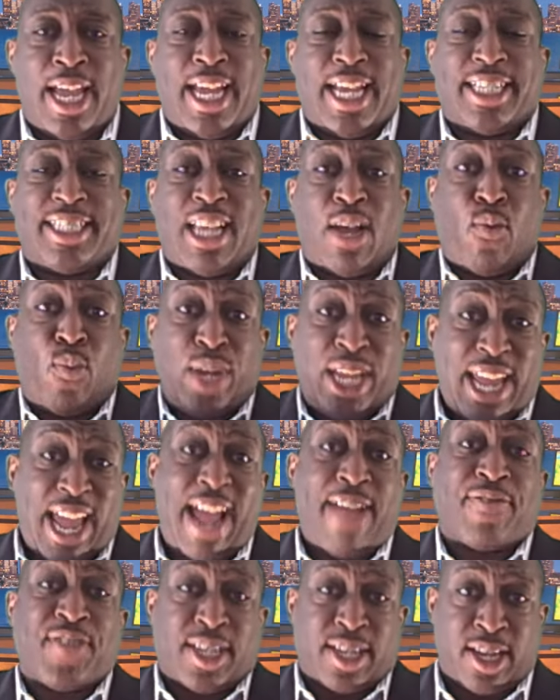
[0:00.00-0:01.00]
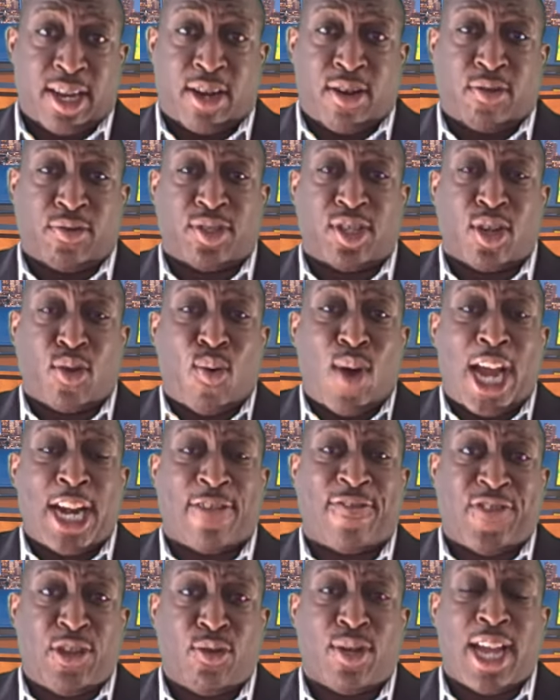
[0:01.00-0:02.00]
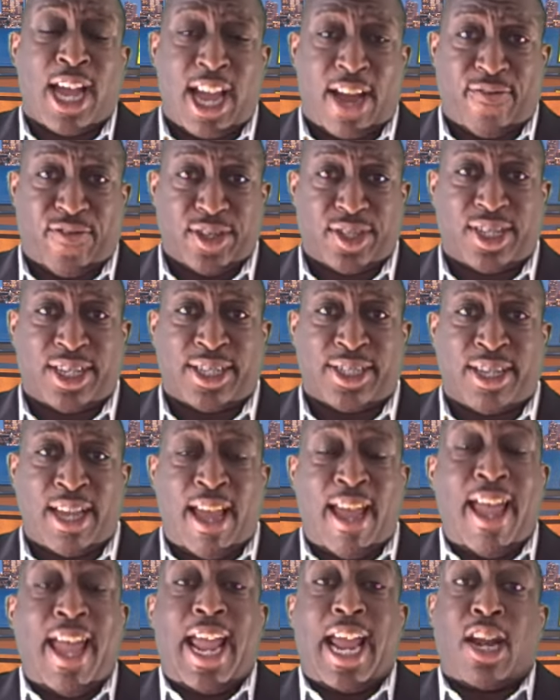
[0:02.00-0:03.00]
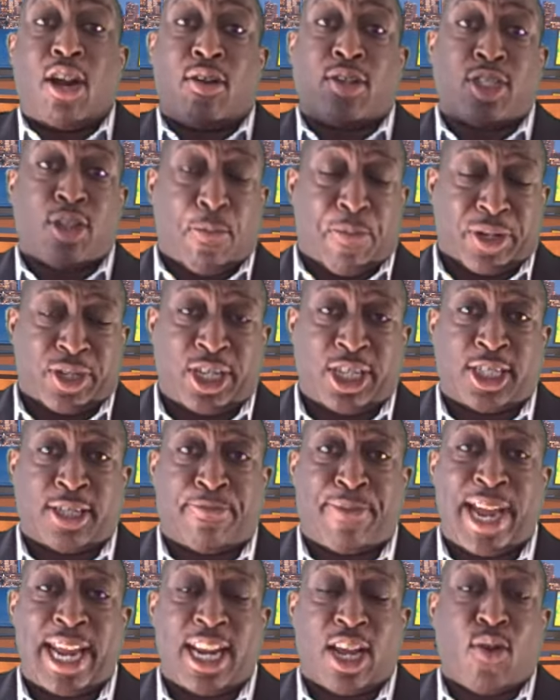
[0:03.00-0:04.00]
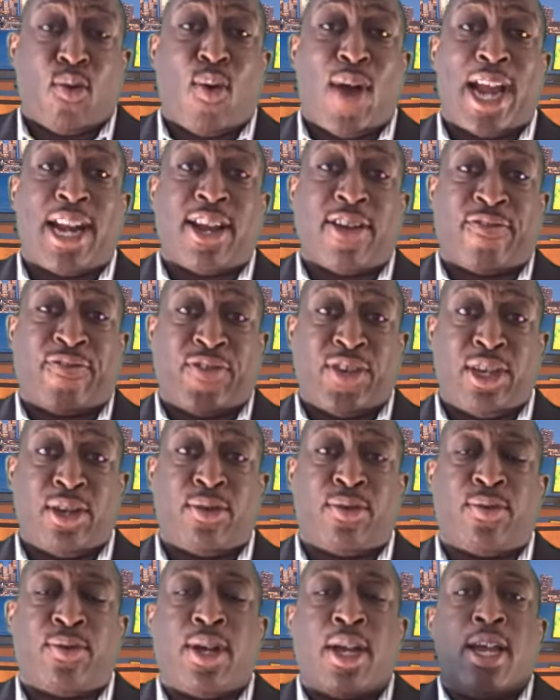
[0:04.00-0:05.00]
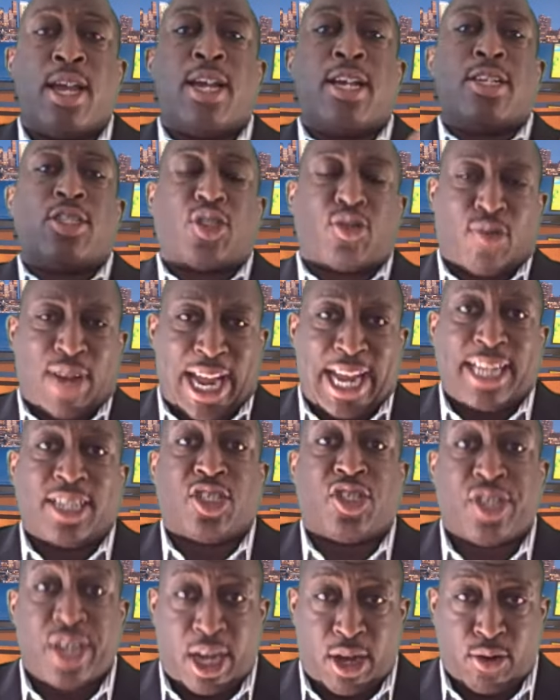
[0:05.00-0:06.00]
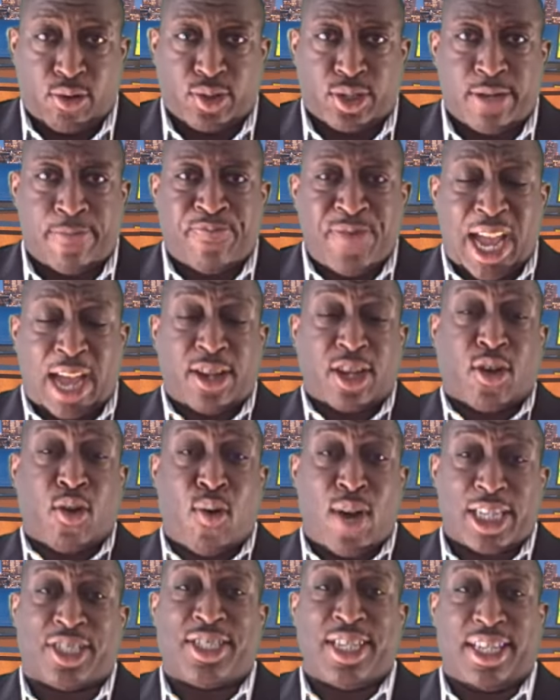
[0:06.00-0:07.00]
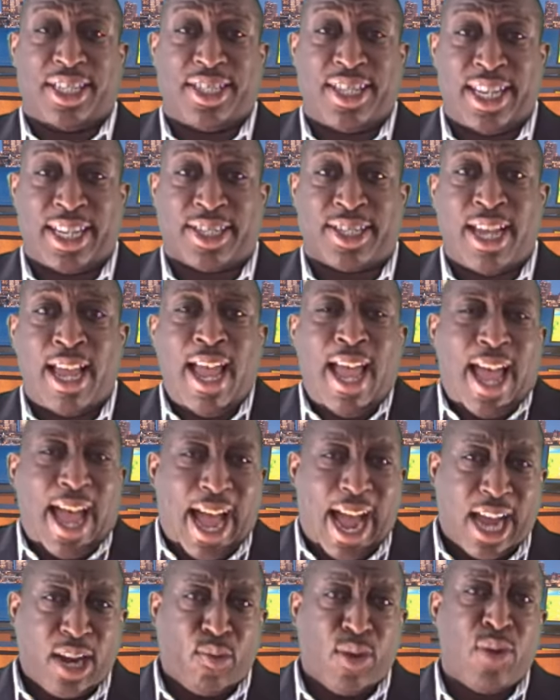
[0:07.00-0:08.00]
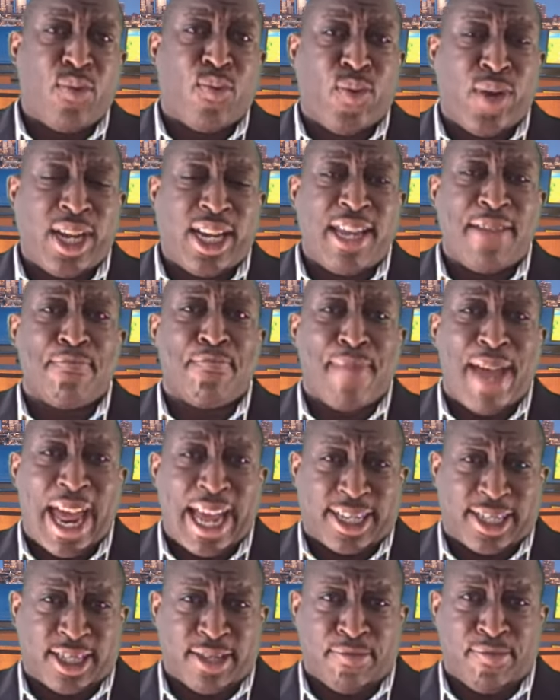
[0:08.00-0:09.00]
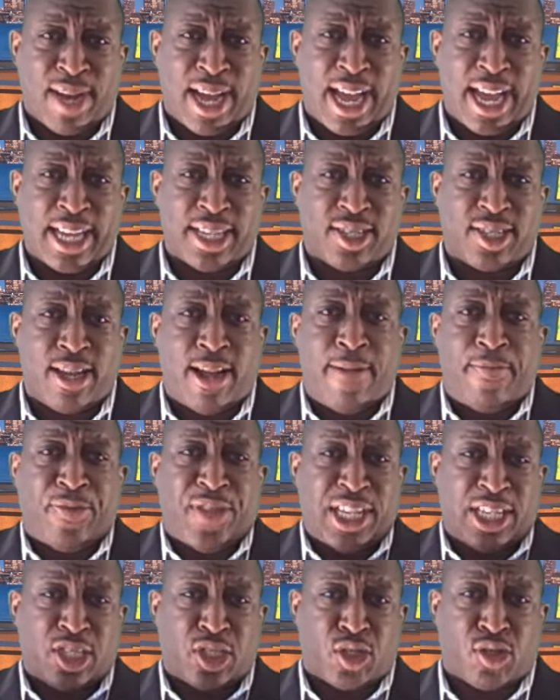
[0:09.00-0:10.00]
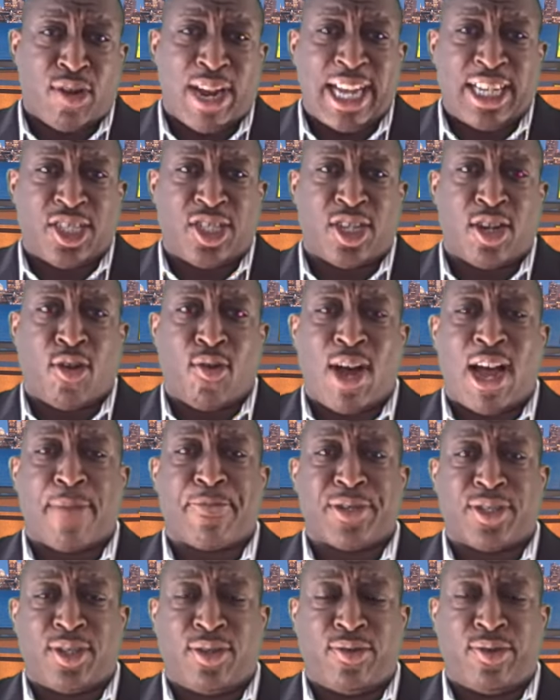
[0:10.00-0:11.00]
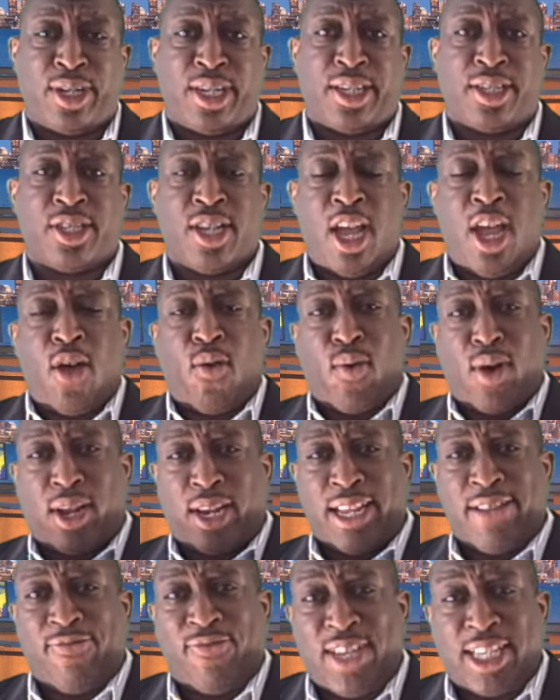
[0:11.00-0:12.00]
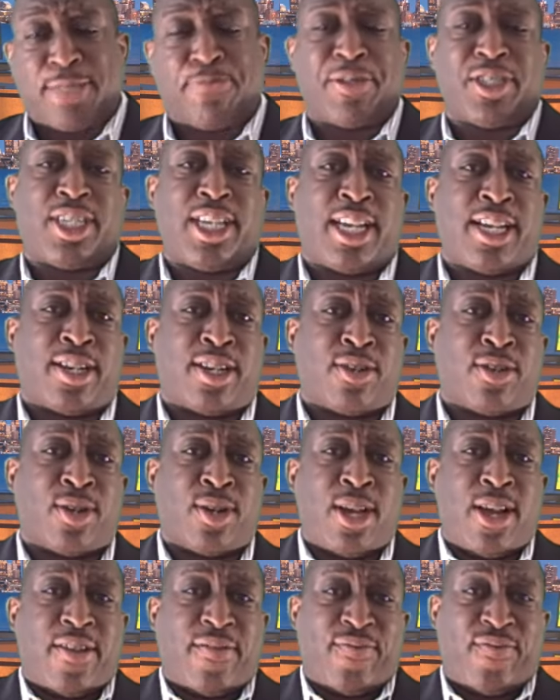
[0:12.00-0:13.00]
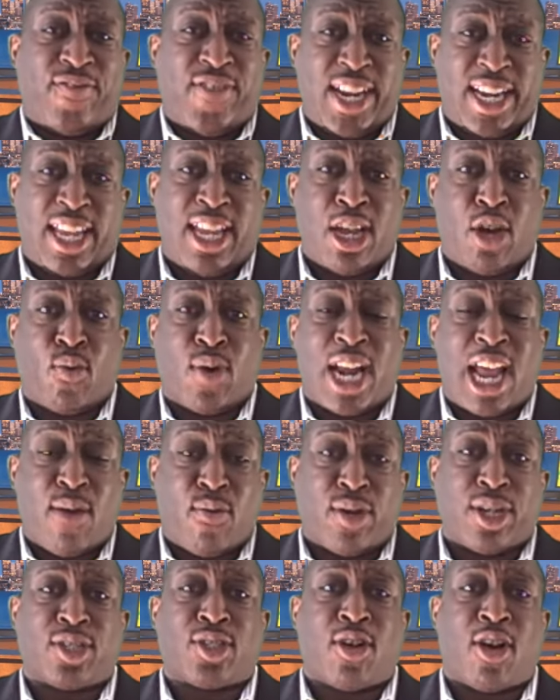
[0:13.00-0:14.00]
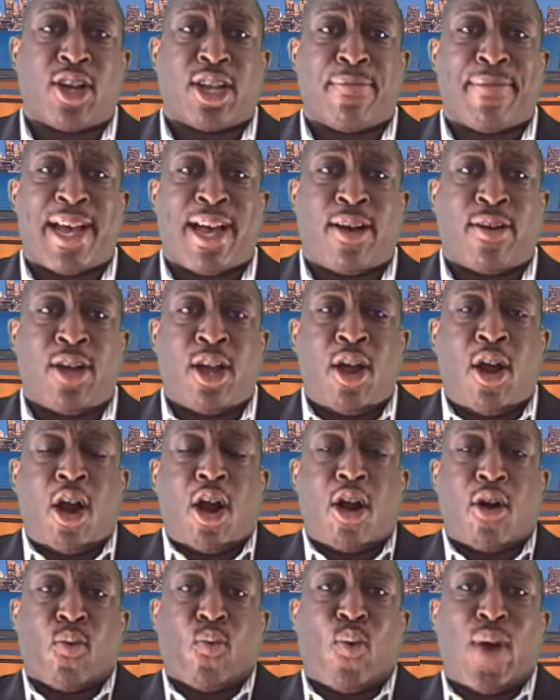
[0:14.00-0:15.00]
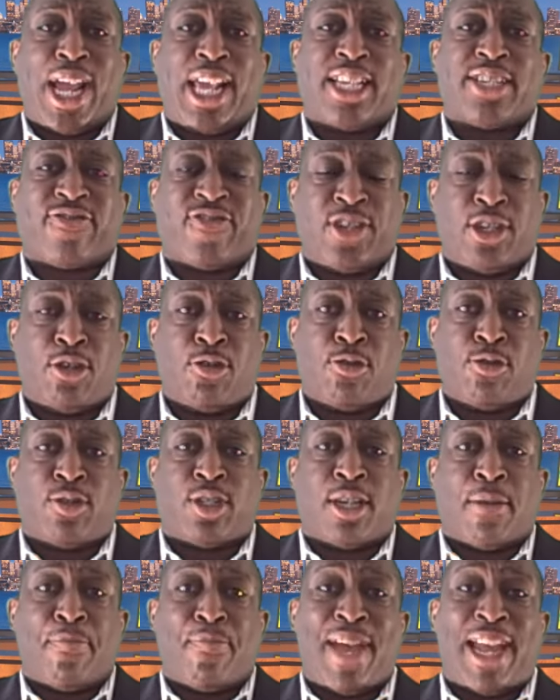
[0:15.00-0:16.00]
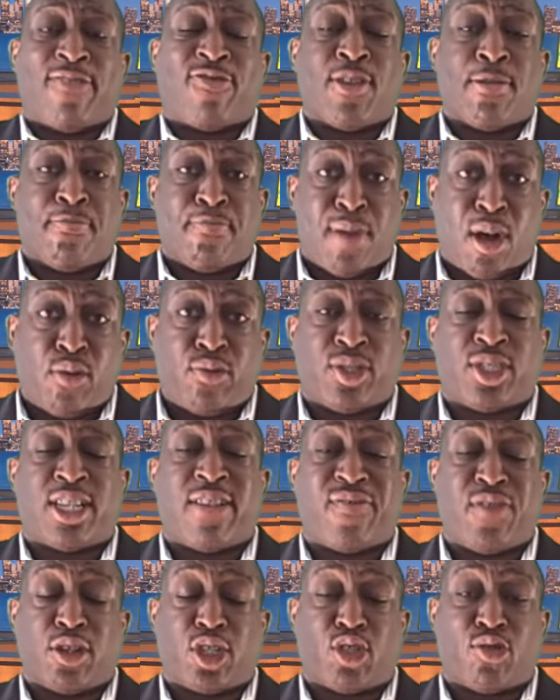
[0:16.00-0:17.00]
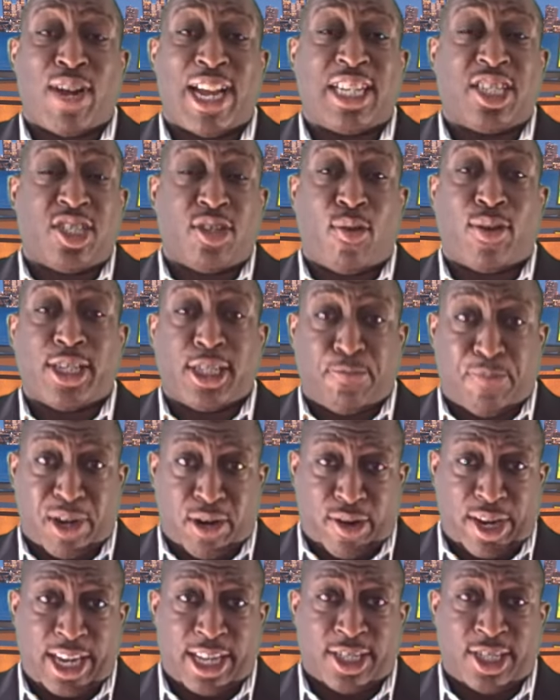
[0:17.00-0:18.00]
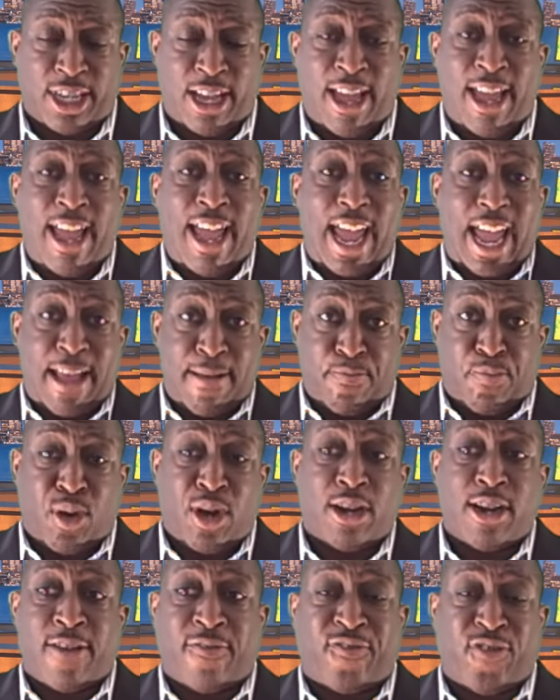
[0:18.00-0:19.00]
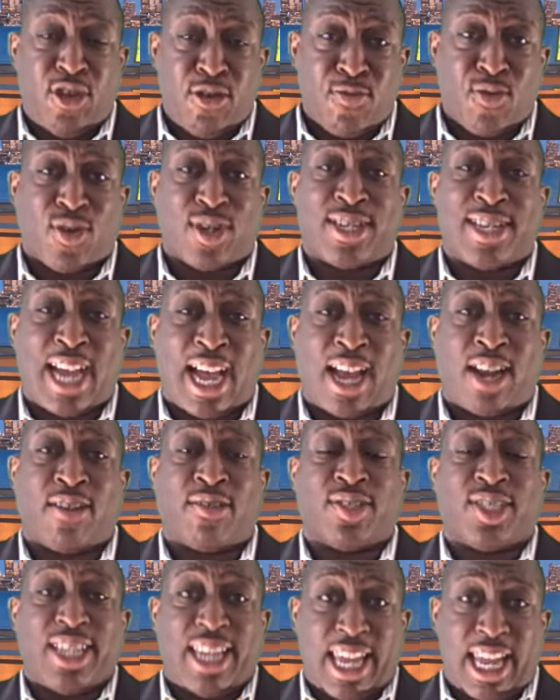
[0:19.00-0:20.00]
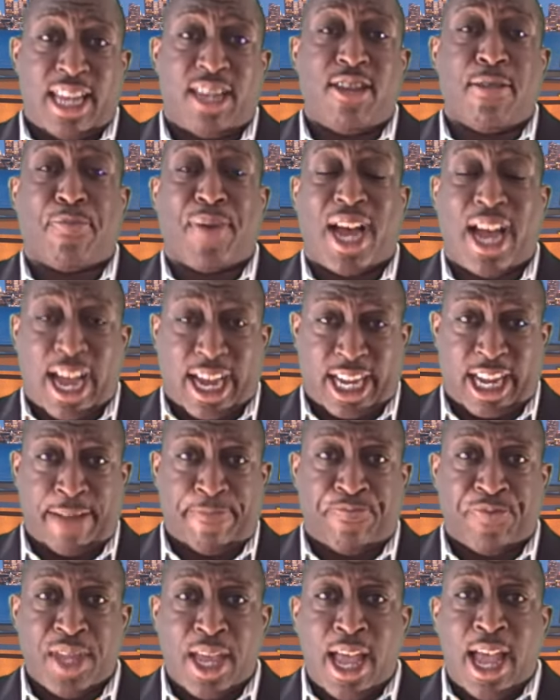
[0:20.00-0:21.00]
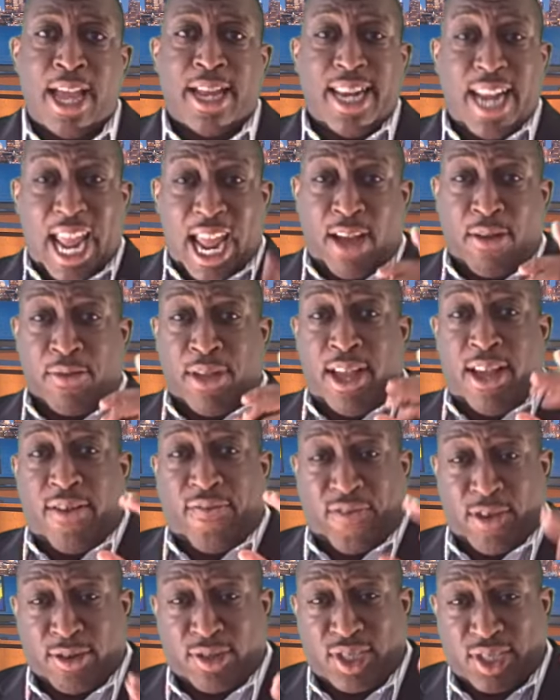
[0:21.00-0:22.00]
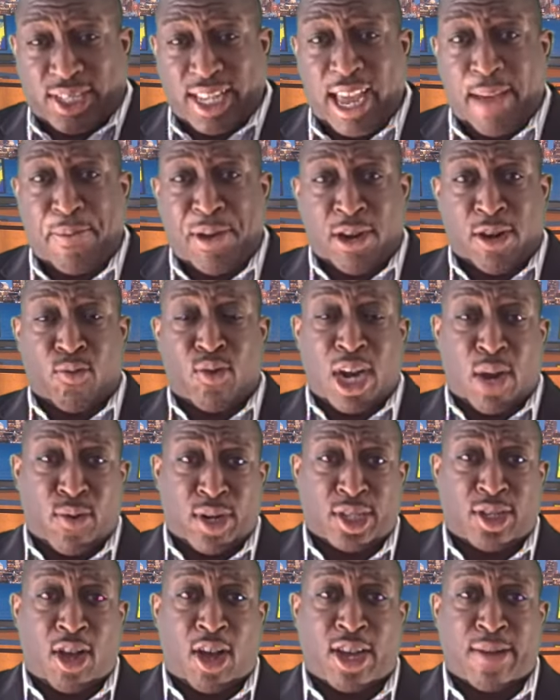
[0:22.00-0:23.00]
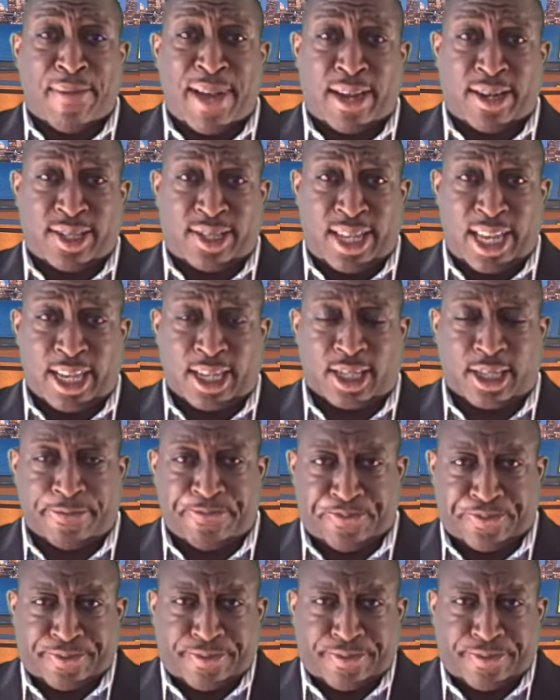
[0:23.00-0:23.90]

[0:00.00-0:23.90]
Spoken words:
is that we have to go to quite a few conferences and also participate in quite a few trade shows. Now, the question is this: how do we really maximize these trade show opportunities? Well, in this particular video, what I want to talk about are ways for you to make the most of your trade show experience and put a few more dollars in your pocket. Now, first step here, what I want to talk about is this.